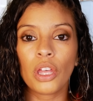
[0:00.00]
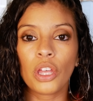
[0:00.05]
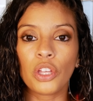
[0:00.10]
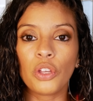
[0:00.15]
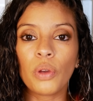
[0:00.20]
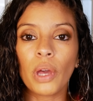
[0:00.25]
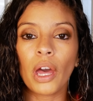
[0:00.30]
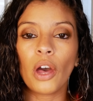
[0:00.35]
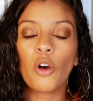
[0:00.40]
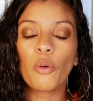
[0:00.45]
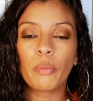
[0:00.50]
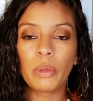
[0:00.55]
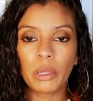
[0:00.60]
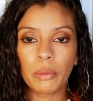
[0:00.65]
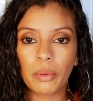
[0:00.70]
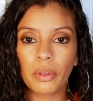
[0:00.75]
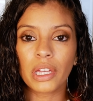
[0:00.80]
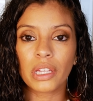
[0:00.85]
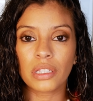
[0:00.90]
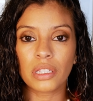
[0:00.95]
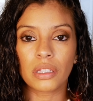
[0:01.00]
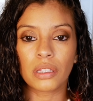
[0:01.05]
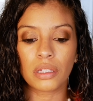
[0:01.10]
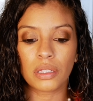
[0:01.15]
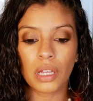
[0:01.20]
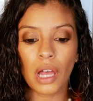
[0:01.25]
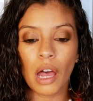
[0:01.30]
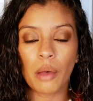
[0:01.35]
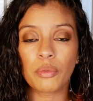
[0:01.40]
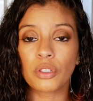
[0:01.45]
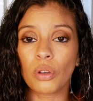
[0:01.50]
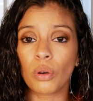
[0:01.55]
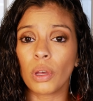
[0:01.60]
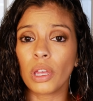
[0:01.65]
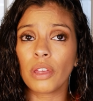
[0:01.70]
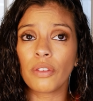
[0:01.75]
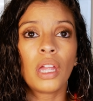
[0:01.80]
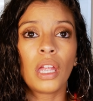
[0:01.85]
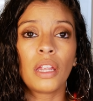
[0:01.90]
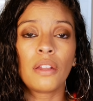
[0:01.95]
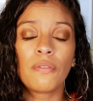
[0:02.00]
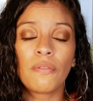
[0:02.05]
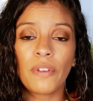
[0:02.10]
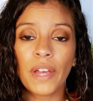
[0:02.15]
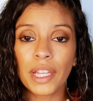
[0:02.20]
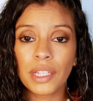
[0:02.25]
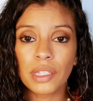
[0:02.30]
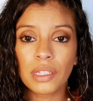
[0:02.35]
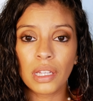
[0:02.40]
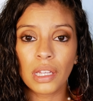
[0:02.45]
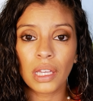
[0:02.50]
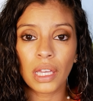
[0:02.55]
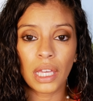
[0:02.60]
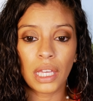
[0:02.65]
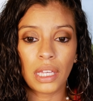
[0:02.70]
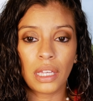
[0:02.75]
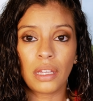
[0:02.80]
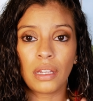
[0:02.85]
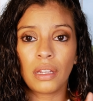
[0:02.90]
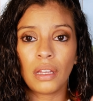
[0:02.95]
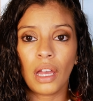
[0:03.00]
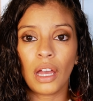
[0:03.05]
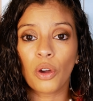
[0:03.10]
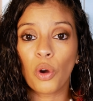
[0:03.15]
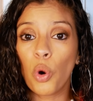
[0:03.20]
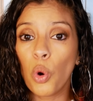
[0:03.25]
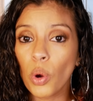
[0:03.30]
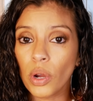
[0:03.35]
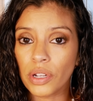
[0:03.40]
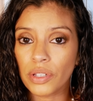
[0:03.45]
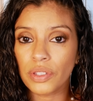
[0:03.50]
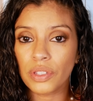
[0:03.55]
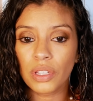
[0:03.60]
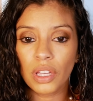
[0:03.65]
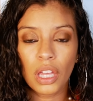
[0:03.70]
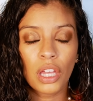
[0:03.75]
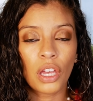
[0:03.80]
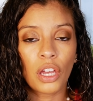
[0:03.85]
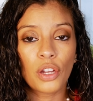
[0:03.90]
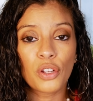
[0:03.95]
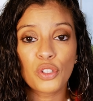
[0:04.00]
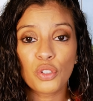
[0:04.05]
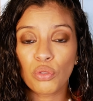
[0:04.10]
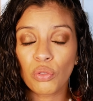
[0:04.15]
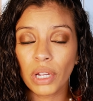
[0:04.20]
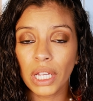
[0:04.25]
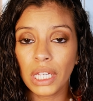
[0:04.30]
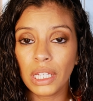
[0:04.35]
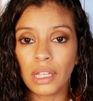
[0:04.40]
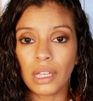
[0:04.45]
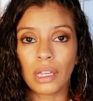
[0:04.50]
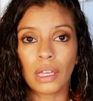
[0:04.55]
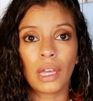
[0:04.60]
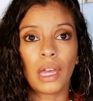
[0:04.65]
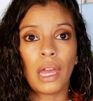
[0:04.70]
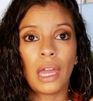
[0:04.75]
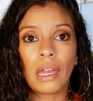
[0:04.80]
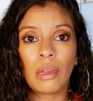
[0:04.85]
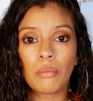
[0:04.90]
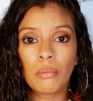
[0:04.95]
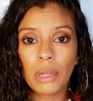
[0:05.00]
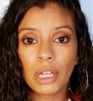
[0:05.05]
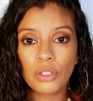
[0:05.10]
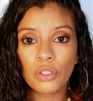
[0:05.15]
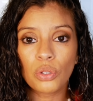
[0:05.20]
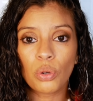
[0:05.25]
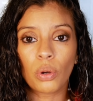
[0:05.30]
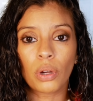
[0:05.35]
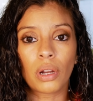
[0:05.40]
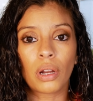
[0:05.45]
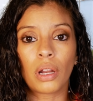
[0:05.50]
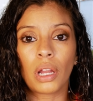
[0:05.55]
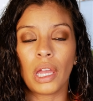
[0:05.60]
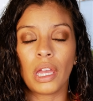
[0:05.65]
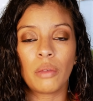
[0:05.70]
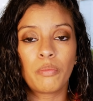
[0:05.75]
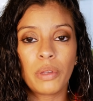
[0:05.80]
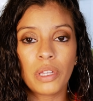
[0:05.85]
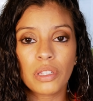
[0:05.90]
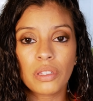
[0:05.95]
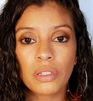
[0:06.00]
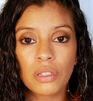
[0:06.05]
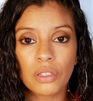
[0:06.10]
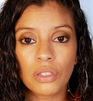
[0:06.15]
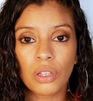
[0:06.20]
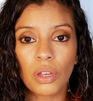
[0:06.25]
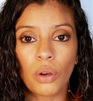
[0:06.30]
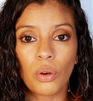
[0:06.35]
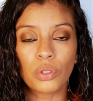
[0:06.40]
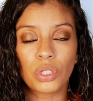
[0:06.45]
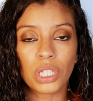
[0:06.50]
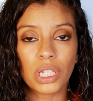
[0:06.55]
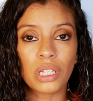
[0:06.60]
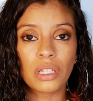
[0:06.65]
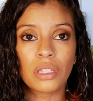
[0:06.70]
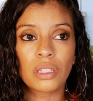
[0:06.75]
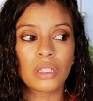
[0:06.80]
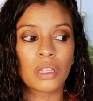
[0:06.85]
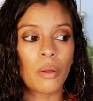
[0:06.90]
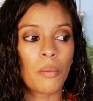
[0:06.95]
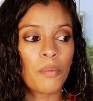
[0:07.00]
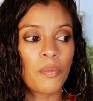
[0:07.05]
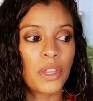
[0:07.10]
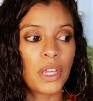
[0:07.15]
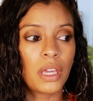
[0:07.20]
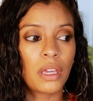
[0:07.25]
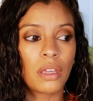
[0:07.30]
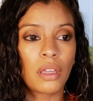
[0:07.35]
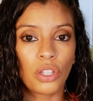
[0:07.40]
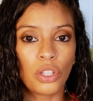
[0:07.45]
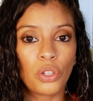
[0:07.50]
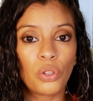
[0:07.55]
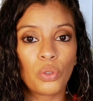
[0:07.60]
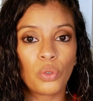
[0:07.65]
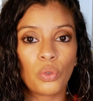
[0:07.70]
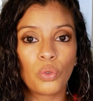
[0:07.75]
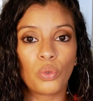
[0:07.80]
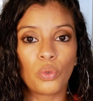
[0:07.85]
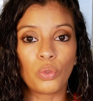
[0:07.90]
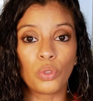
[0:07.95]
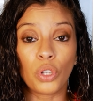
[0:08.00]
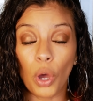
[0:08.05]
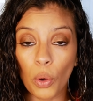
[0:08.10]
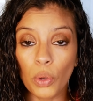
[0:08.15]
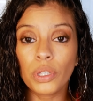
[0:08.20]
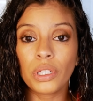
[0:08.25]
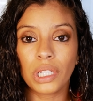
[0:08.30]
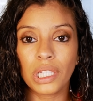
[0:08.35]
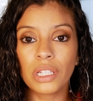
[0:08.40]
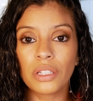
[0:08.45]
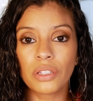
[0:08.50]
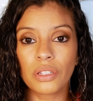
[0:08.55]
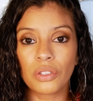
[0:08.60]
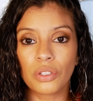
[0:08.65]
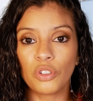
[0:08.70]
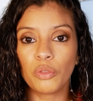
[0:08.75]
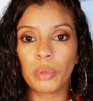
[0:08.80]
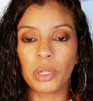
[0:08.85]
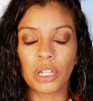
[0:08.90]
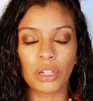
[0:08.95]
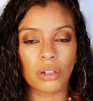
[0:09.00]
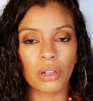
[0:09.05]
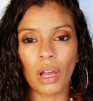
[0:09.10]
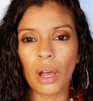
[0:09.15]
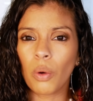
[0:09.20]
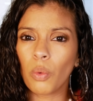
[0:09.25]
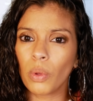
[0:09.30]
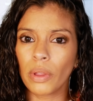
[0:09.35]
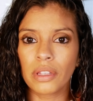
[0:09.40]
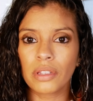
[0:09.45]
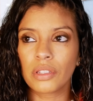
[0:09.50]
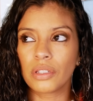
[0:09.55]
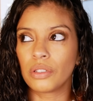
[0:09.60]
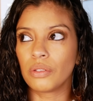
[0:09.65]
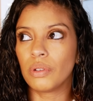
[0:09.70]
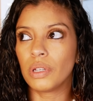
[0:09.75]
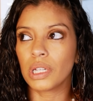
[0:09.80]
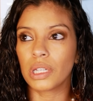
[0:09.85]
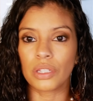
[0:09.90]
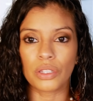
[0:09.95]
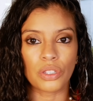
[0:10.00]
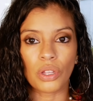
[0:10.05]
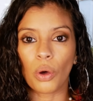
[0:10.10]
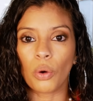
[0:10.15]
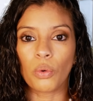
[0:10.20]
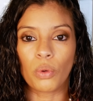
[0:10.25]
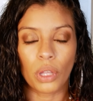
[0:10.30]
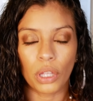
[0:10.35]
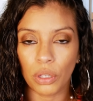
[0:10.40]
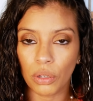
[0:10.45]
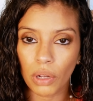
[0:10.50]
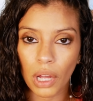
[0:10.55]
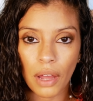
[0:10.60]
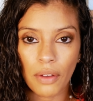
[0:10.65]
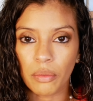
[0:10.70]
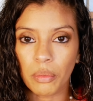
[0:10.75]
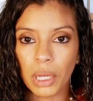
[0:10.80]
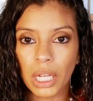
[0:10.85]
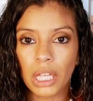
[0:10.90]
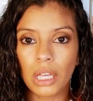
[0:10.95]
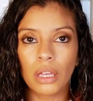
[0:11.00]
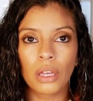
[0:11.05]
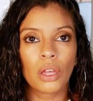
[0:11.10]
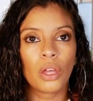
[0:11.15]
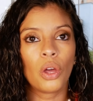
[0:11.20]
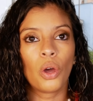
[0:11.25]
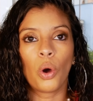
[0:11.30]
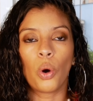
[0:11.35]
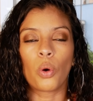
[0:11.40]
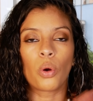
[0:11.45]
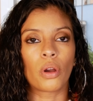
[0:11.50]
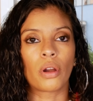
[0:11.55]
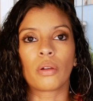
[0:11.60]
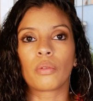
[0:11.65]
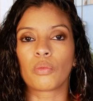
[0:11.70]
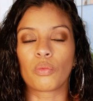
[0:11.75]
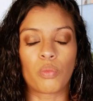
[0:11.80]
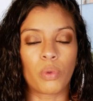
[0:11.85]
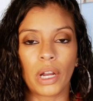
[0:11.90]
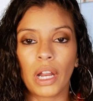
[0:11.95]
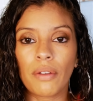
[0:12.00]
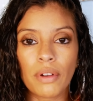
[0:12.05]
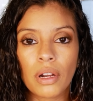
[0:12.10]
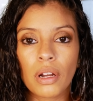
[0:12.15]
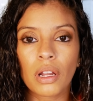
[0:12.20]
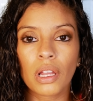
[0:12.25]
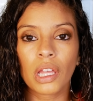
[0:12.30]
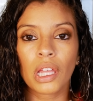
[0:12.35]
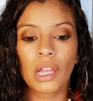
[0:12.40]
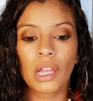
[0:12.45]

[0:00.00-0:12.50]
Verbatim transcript: You help people get to the top. So if investing in a course, a training, a mentor, a business coach is something you know you need to do, but you're not willing to do it because, oh, you don't have money or whatever,